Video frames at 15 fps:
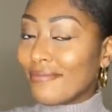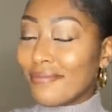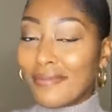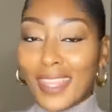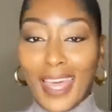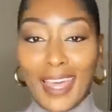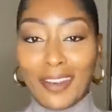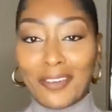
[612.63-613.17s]

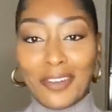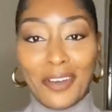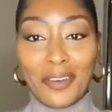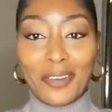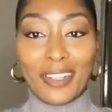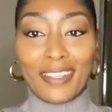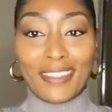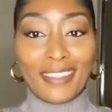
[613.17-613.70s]
I don't know,
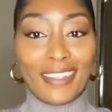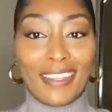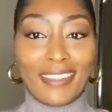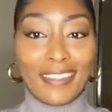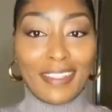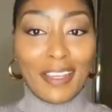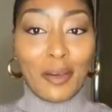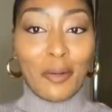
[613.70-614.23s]
it's
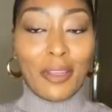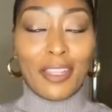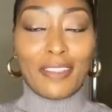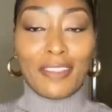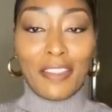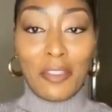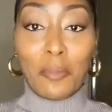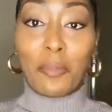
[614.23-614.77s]
it's oh, it's
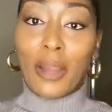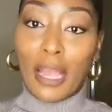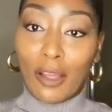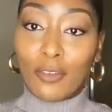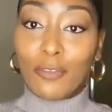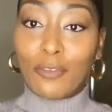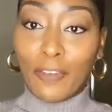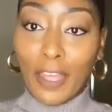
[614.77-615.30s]
in the
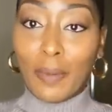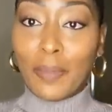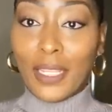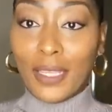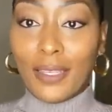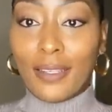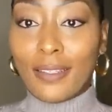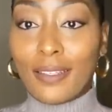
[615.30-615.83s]
brown
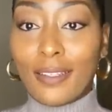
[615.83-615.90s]
family.